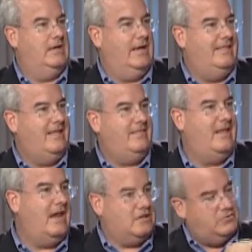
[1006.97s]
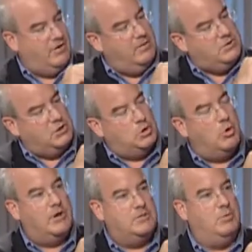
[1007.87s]
and then the next frame is a
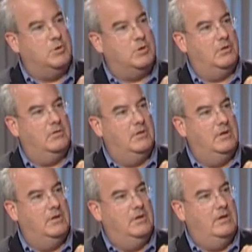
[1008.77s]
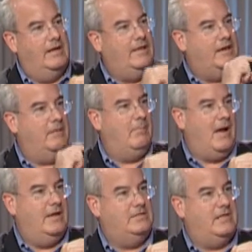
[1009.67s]
short exposure and then it
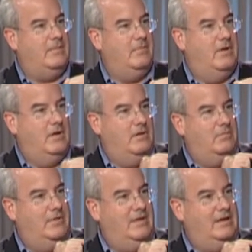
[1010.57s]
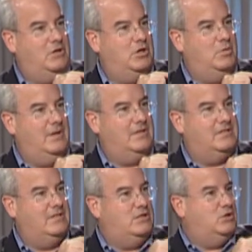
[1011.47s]
combines them. But the issue
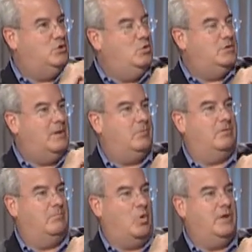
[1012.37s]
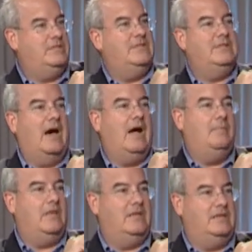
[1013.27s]
is this is two separate points in
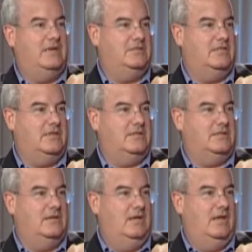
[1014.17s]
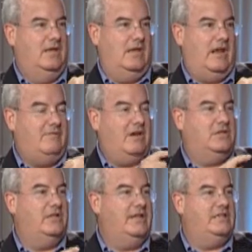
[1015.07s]
time that it does this. And I've
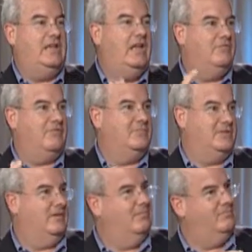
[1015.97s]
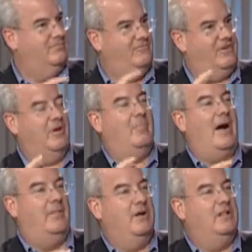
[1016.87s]
actually seen from some very
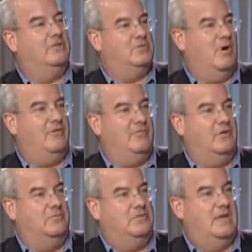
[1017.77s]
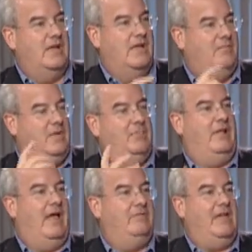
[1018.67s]
popular smartphones
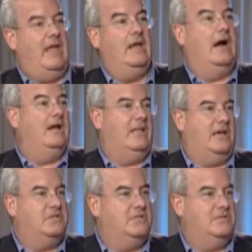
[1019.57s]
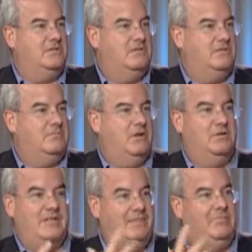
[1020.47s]
people having eight eyelashes
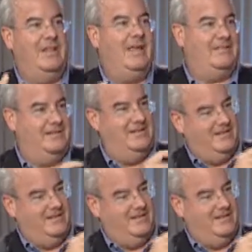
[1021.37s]
because they blinked